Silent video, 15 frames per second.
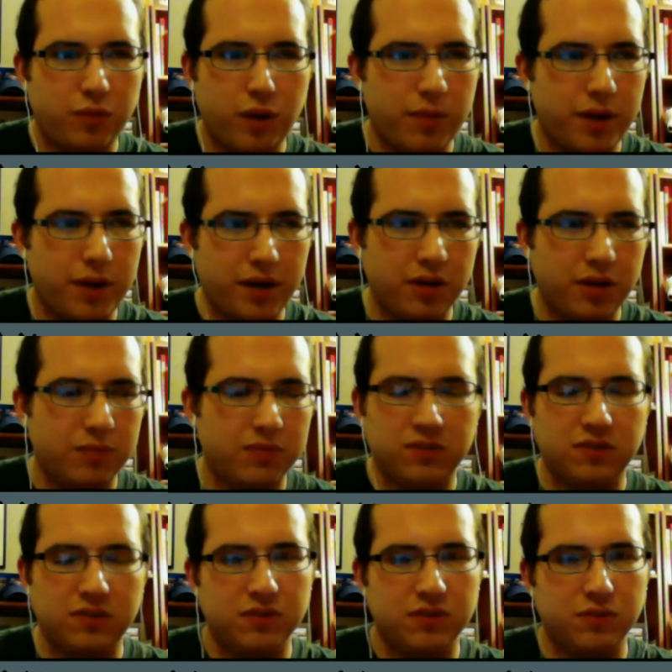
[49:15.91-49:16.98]
waterbending arms,
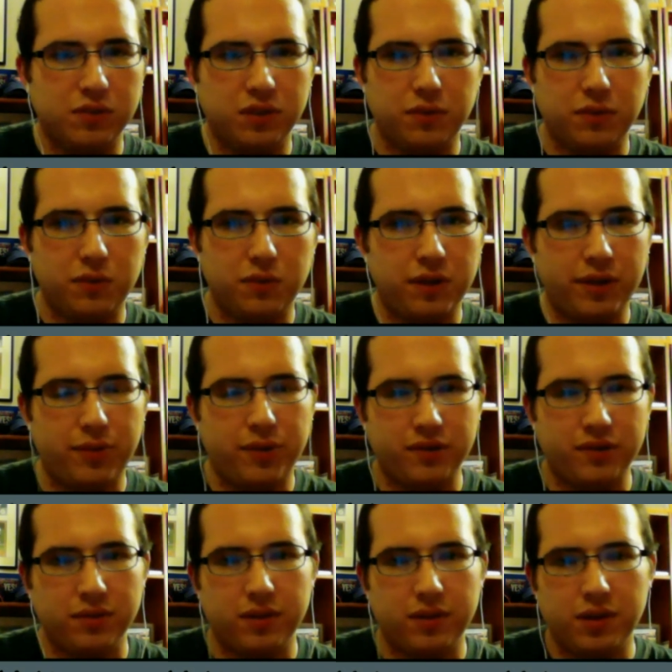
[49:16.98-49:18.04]
that's just really cool, and I want to
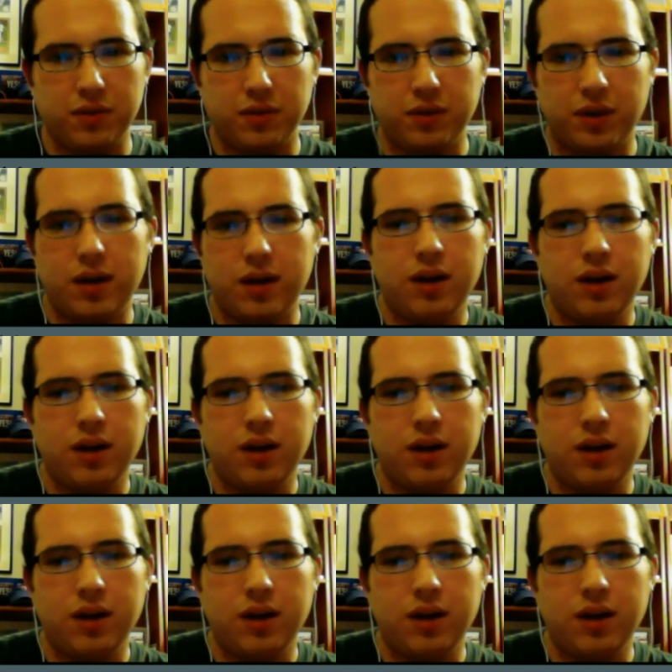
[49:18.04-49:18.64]
see what they do with that.